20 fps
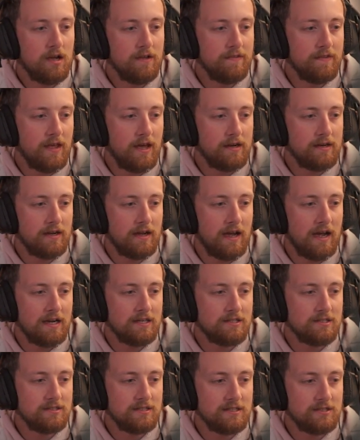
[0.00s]
And then I
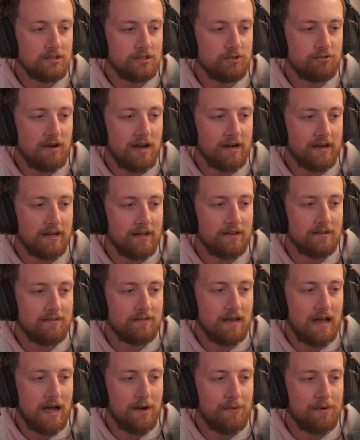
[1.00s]
just need to drag it
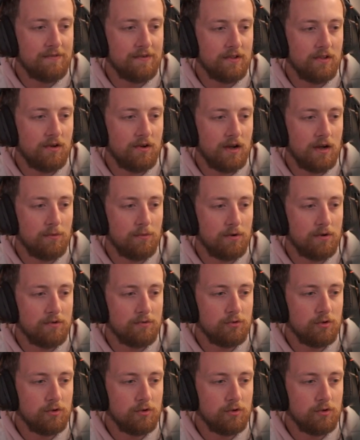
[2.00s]
to however long I want.